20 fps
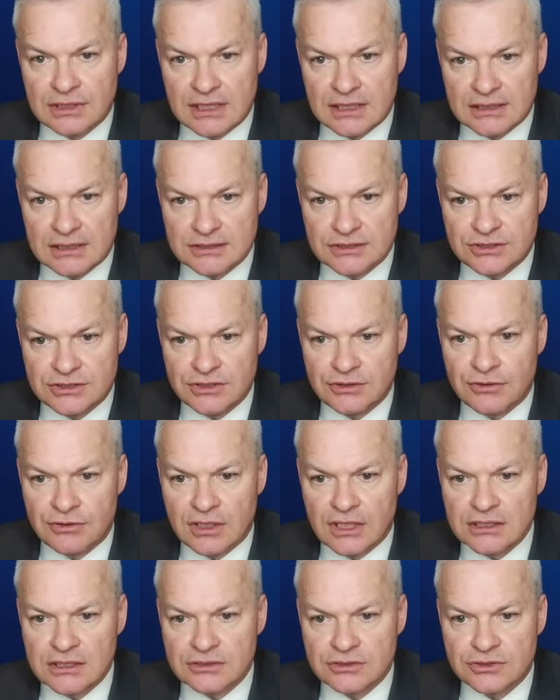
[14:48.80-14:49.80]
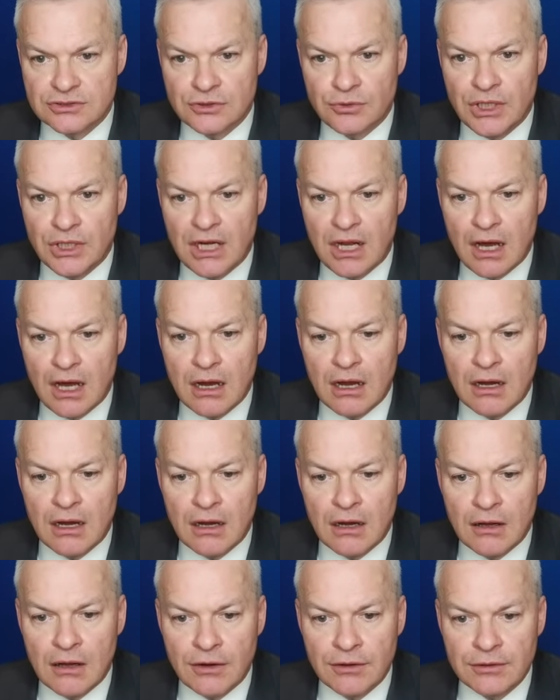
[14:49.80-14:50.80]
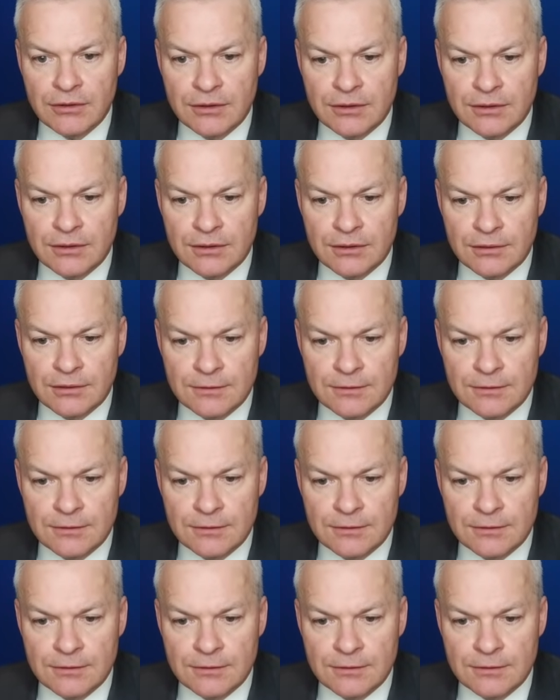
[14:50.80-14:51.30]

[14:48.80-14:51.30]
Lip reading: As you write, through an R.